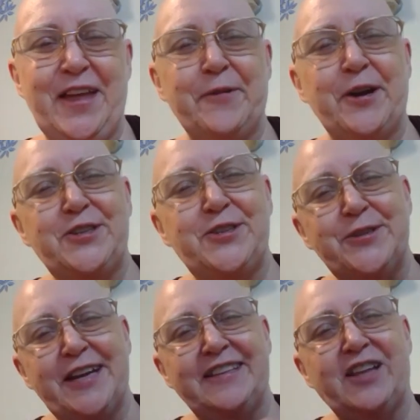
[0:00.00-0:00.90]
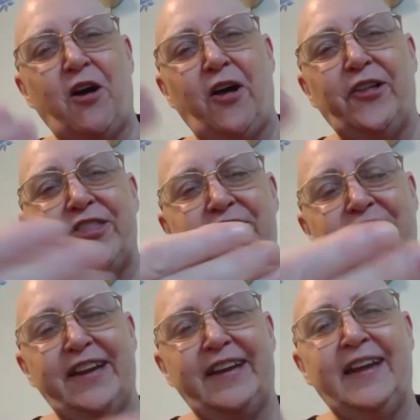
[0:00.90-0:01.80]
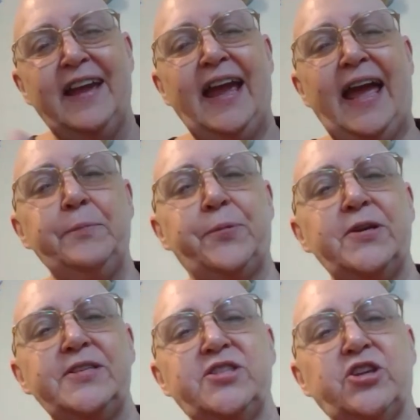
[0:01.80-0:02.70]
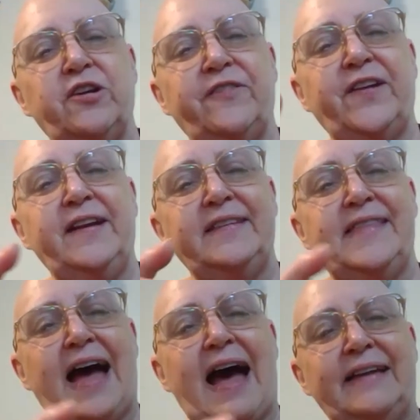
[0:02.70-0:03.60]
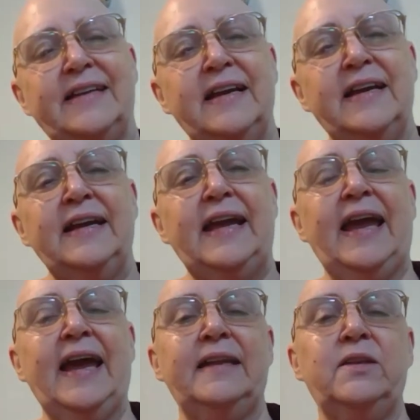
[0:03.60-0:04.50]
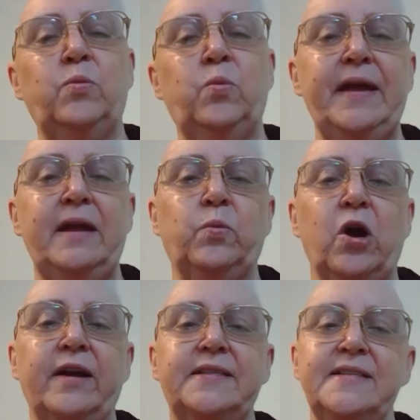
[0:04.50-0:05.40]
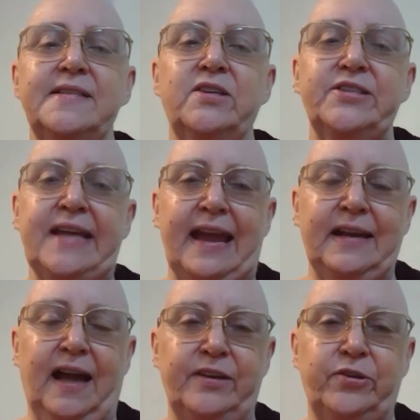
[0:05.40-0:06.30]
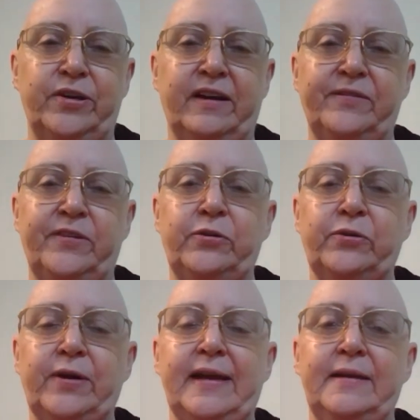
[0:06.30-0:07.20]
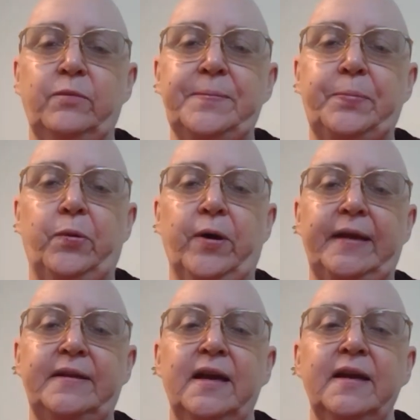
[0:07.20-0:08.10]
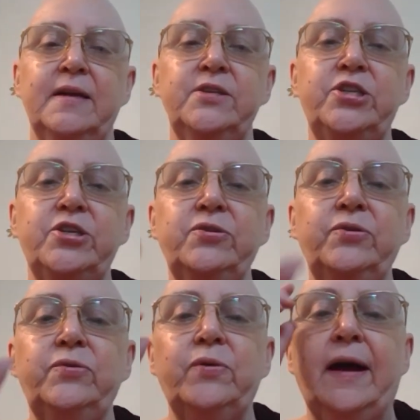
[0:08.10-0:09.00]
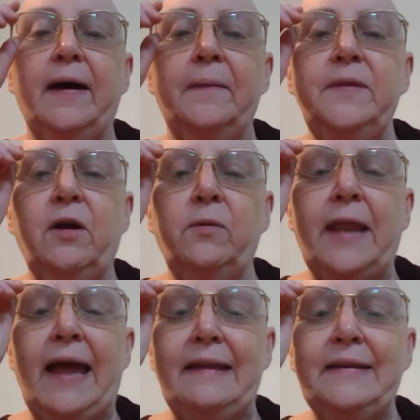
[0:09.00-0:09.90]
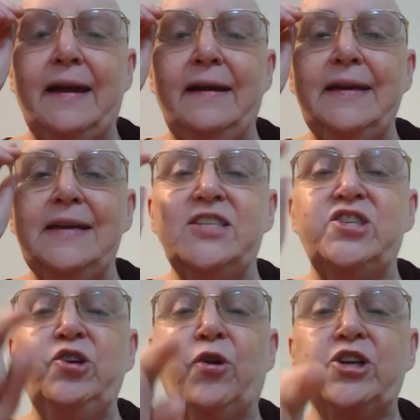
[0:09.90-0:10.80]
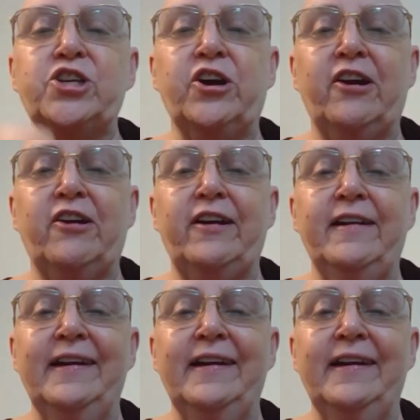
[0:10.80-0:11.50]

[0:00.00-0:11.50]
they were doing the whole thing and preserving that. And the way it worked is there's eight hundred of you, and we point to um, Yolanda, it's your turn.